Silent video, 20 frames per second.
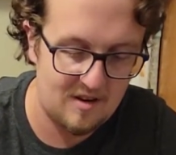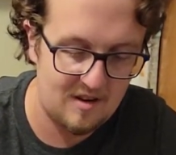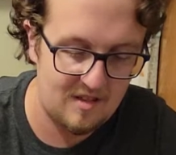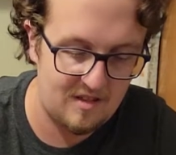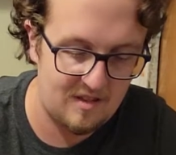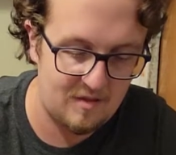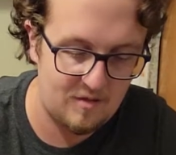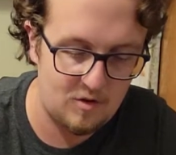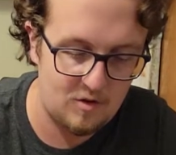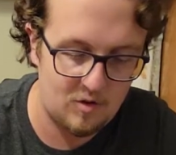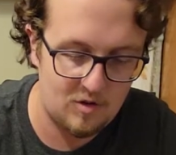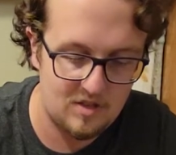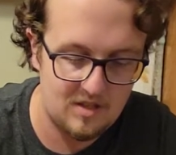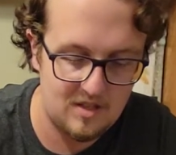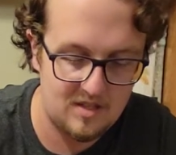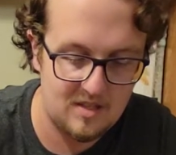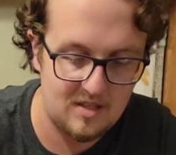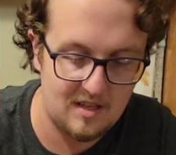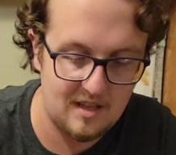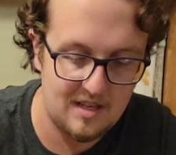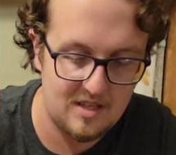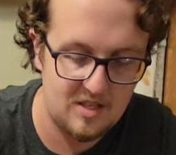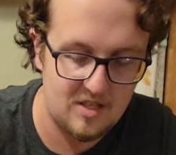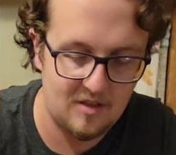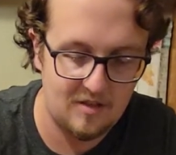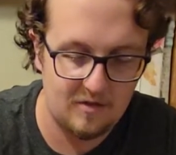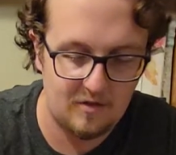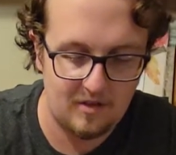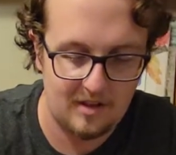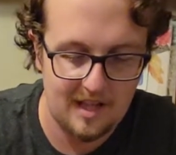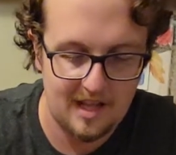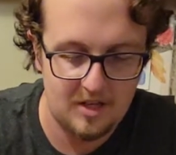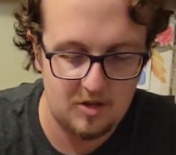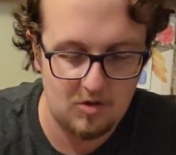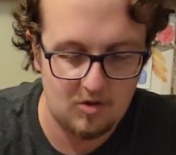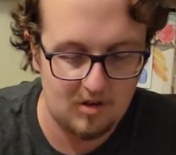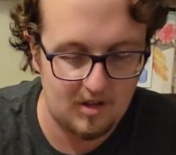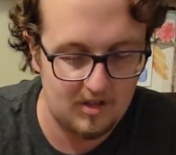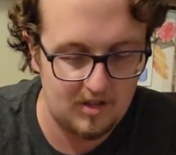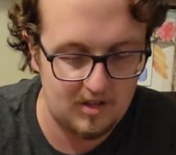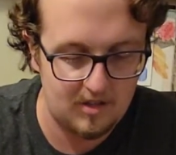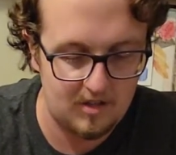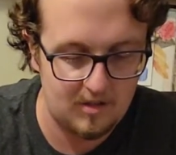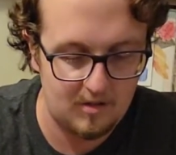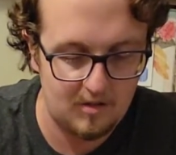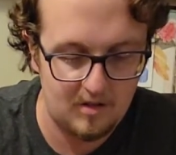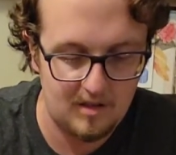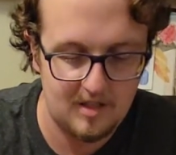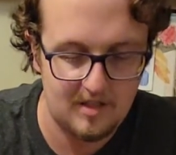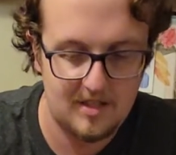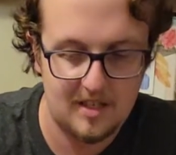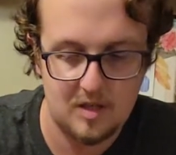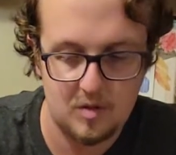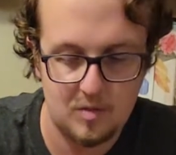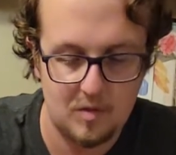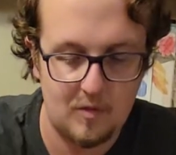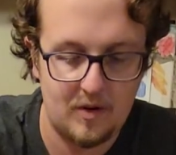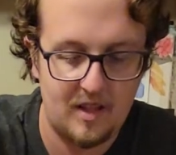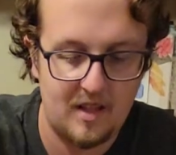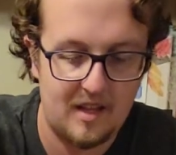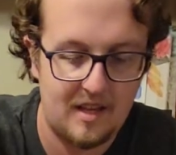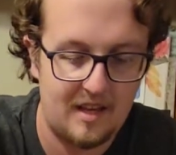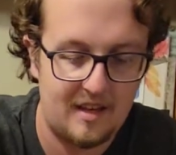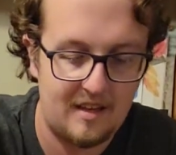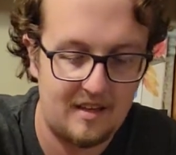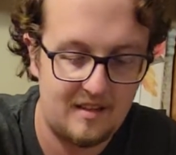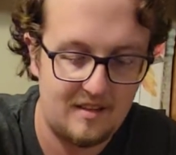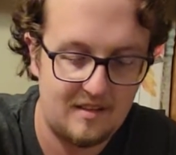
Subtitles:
and of course the Celestial for that draw too, because that's what we like.